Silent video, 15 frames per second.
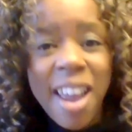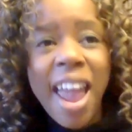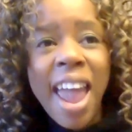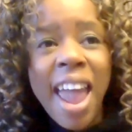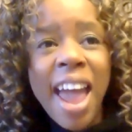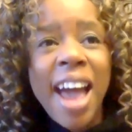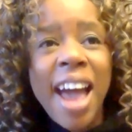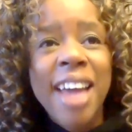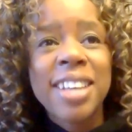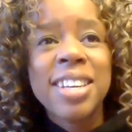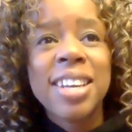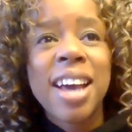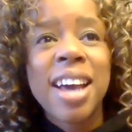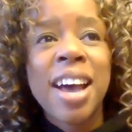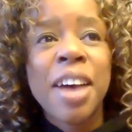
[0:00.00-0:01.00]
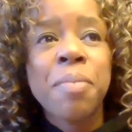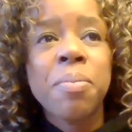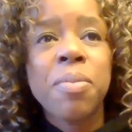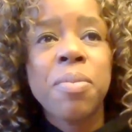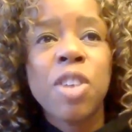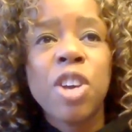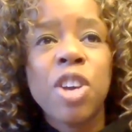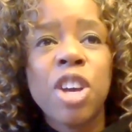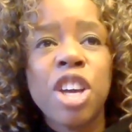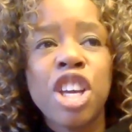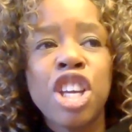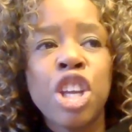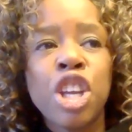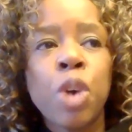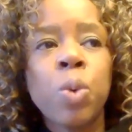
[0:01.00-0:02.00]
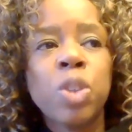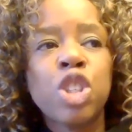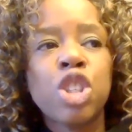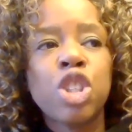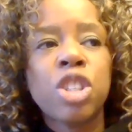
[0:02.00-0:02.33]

And, you know,